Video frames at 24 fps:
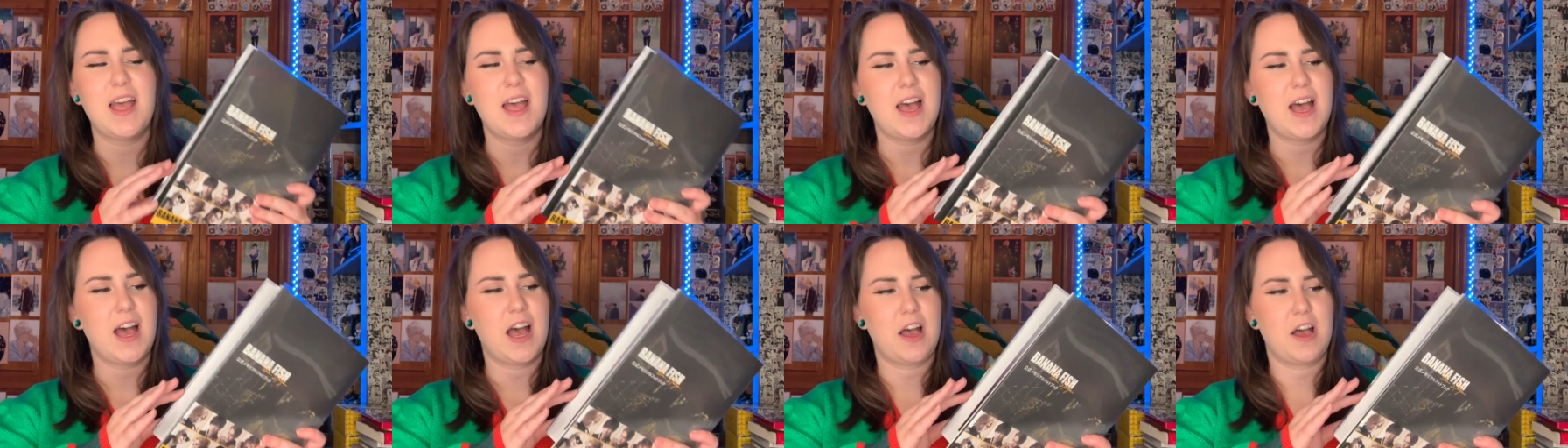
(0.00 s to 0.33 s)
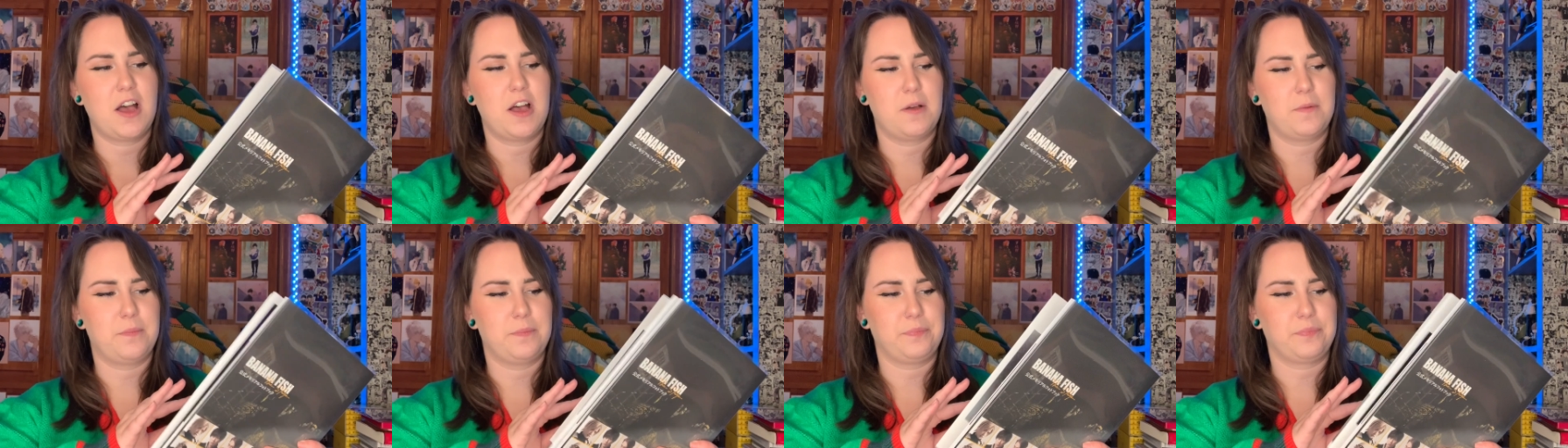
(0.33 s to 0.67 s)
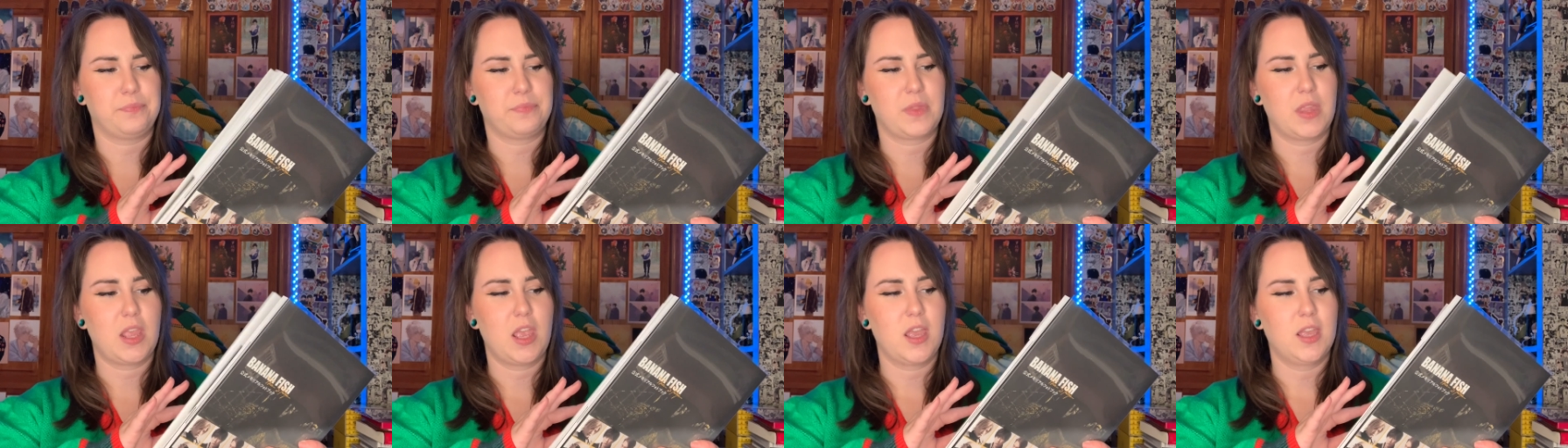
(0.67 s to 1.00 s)

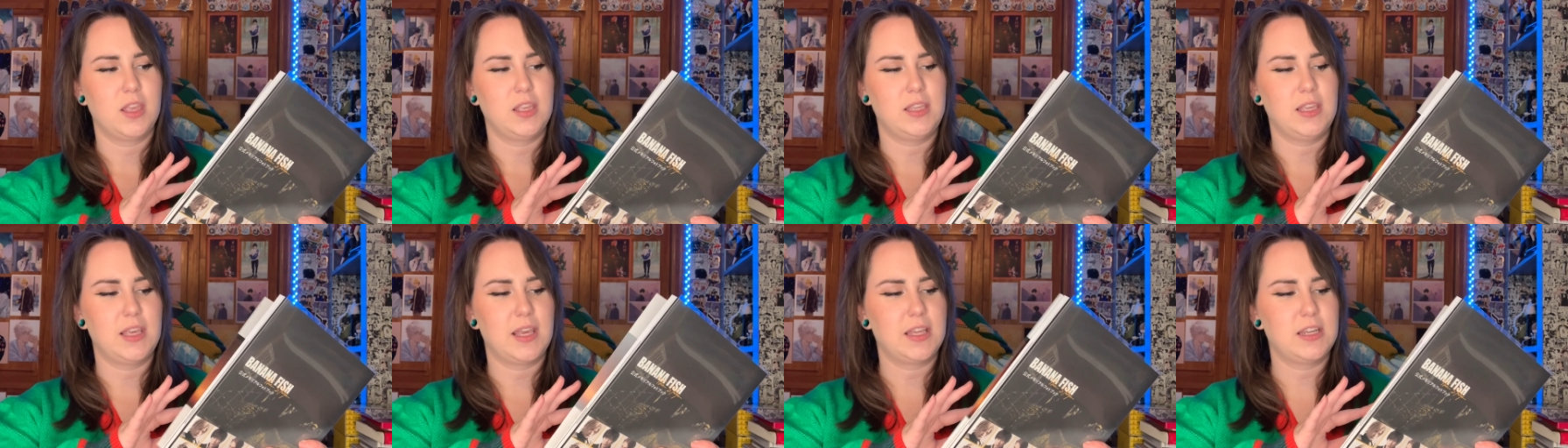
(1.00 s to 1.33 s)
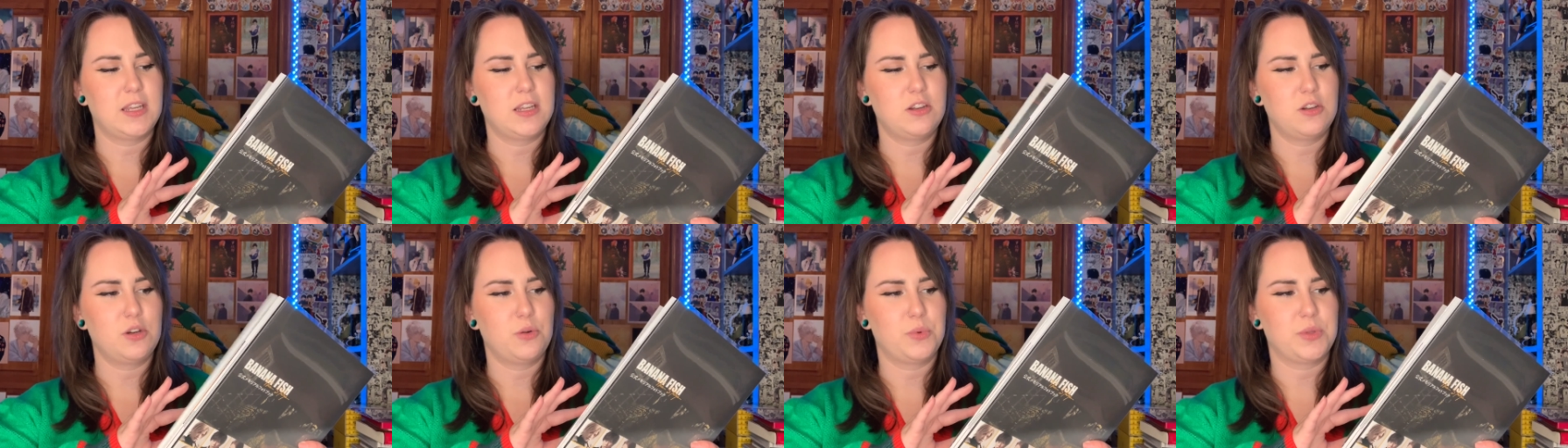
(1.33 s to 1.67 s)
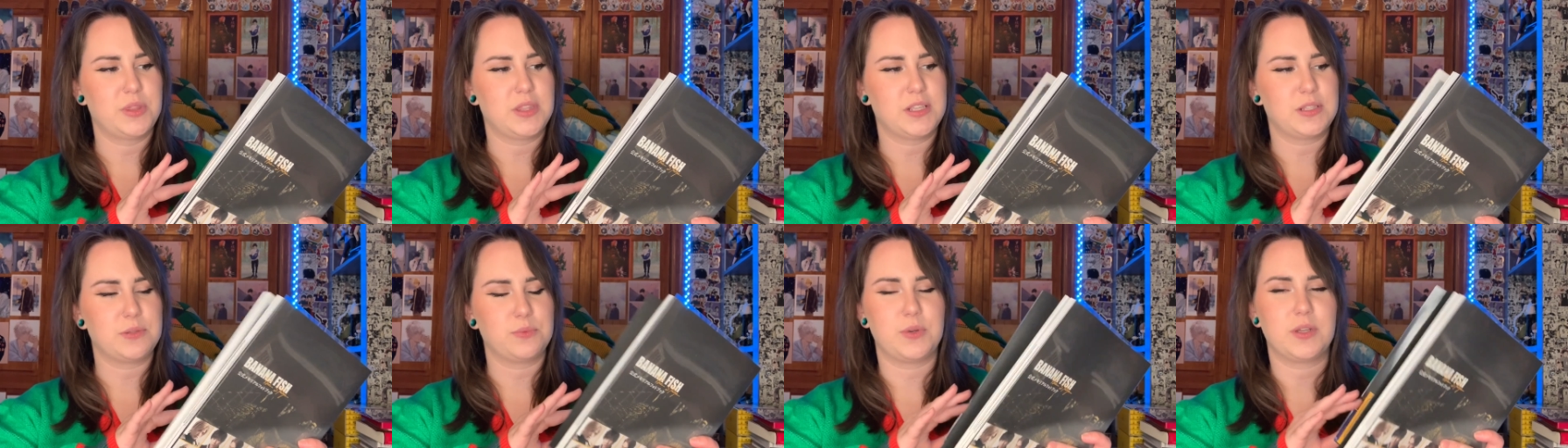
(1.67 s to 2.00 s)
um, yeah, I didn't know what
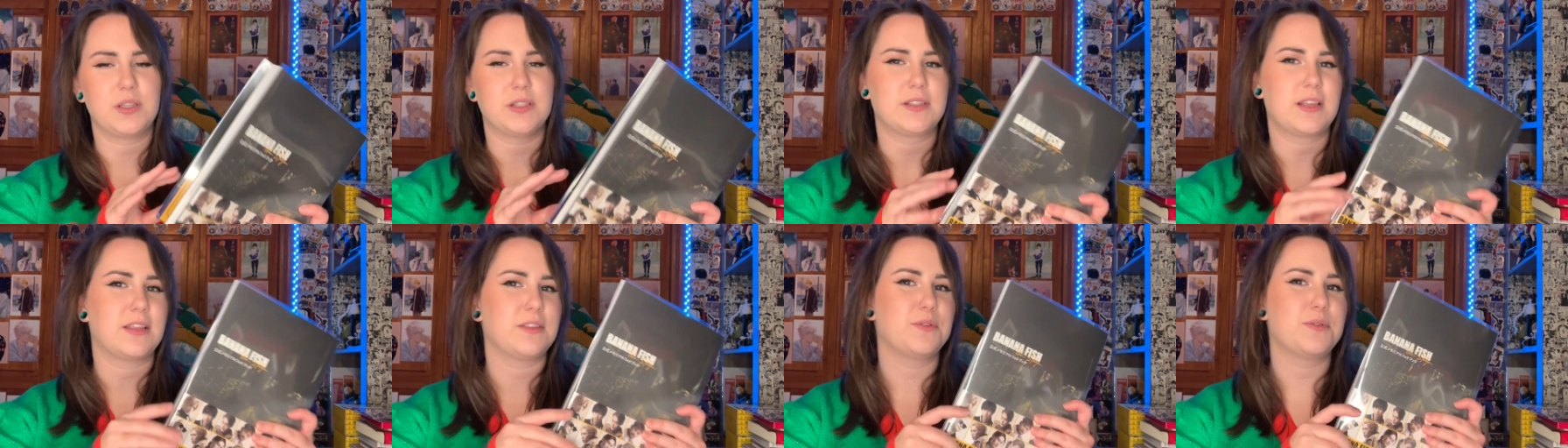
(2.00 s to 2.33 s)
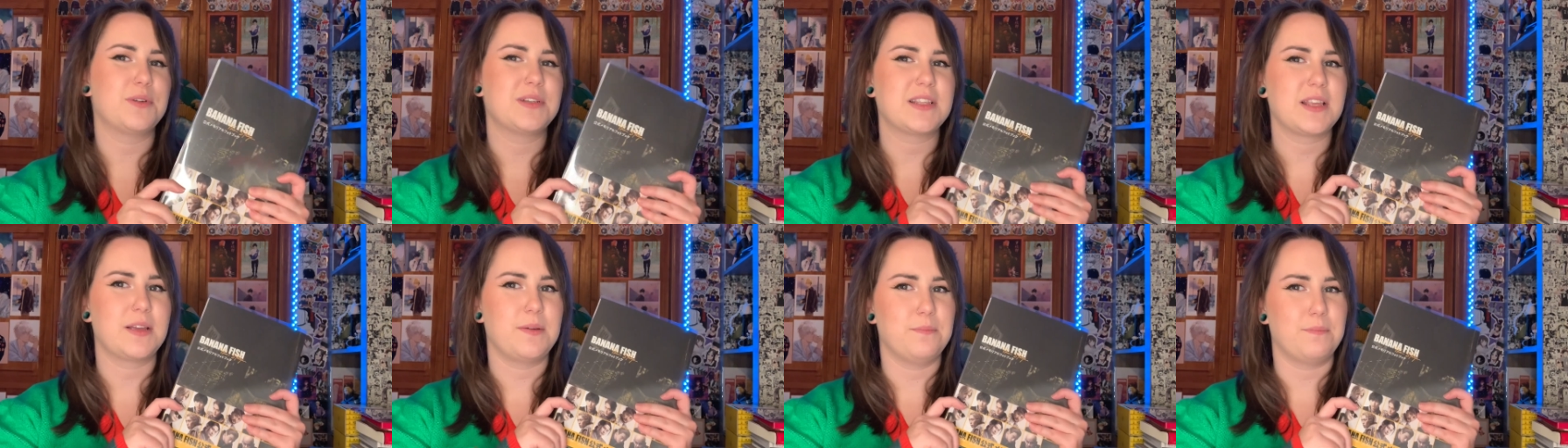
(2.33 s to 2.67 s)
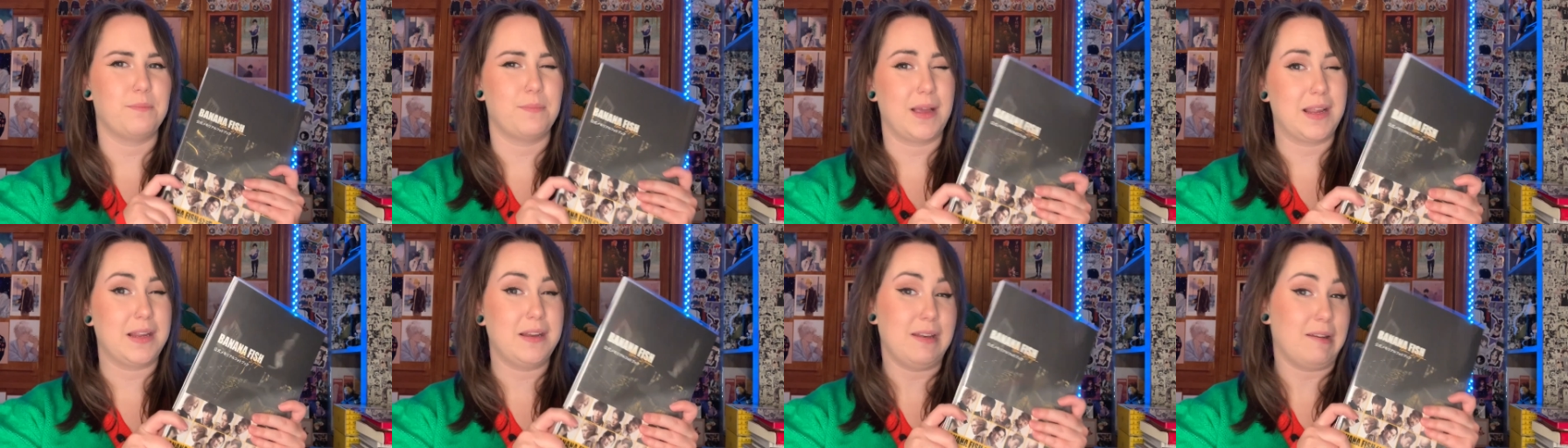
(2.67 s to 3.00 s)
this was. Otherwise, I
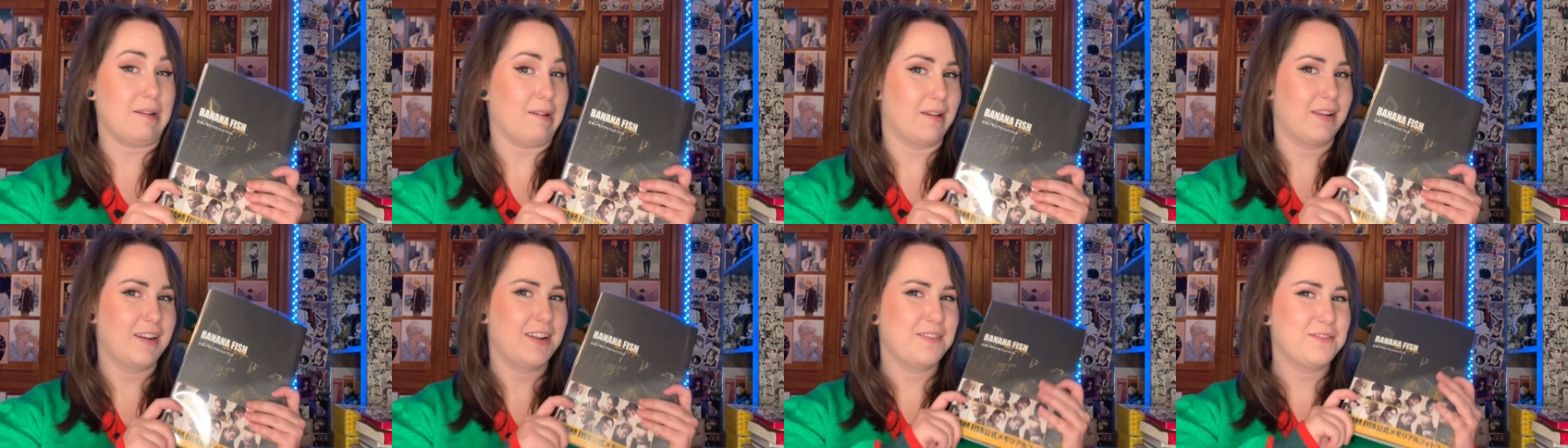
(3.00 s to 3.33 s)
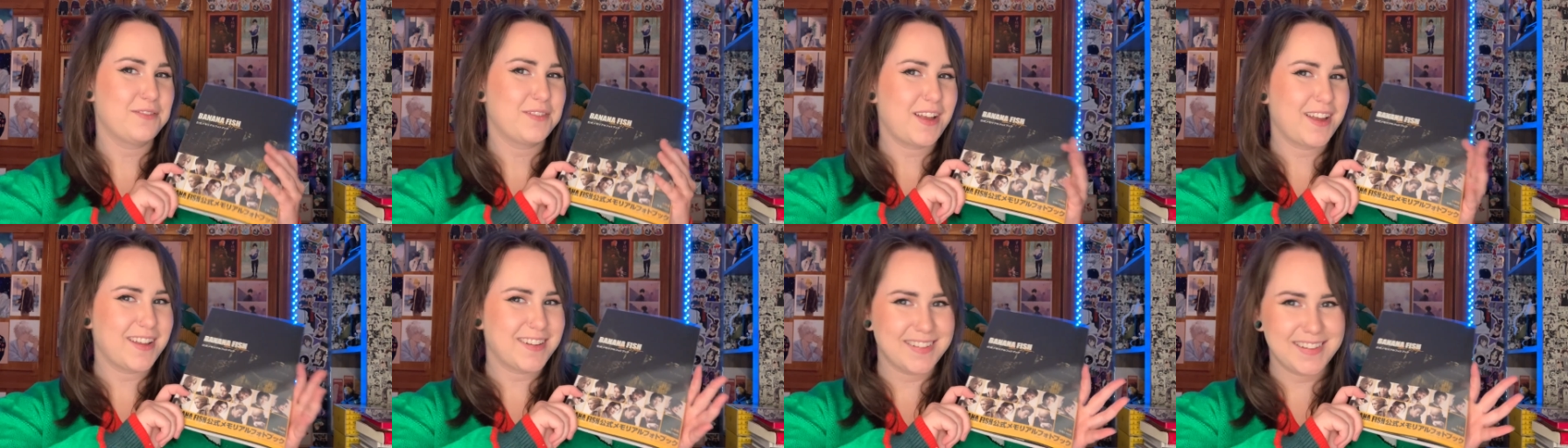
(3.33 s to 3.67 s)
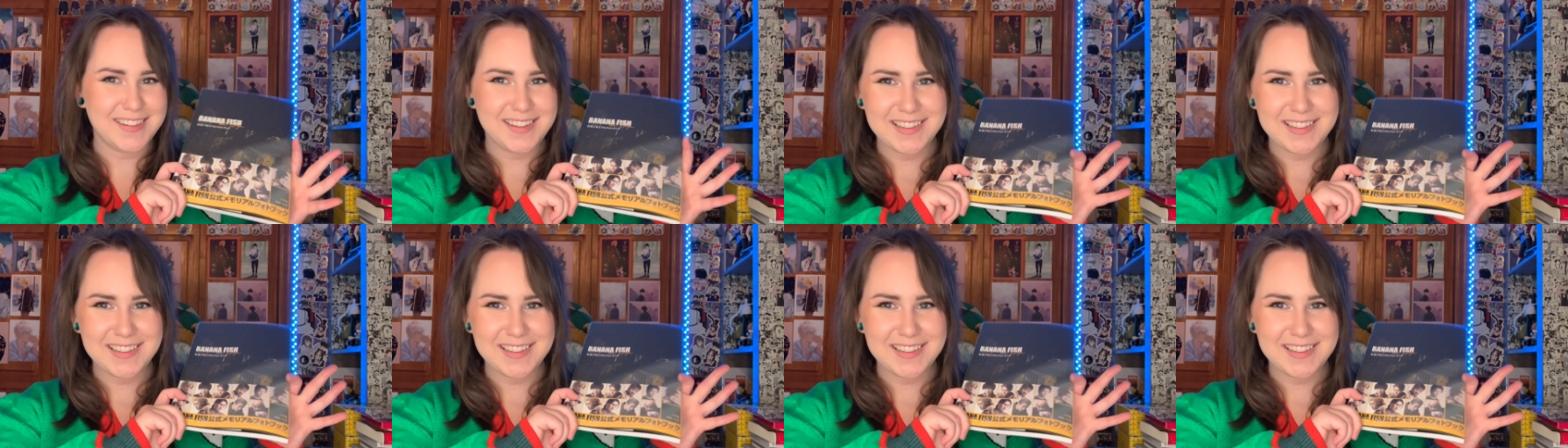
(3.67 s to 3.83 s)
might not have gotten it